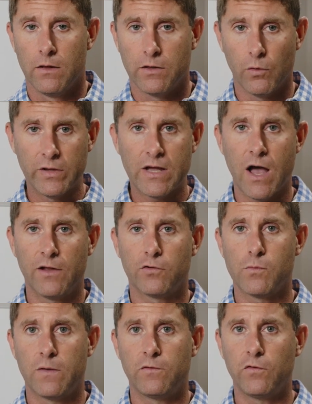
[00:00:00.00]
The only
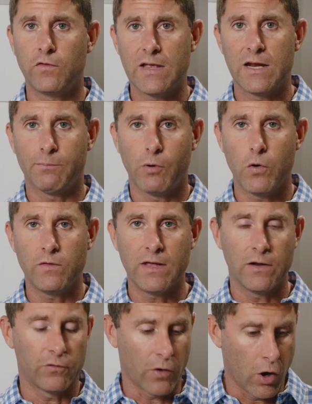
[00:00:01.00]
consequences to eating
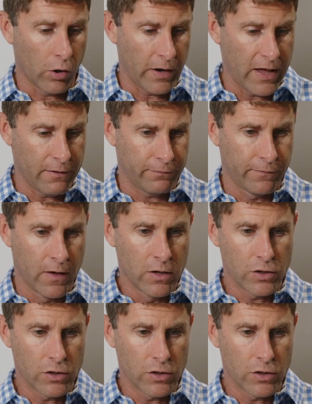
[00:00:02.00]
protein is are if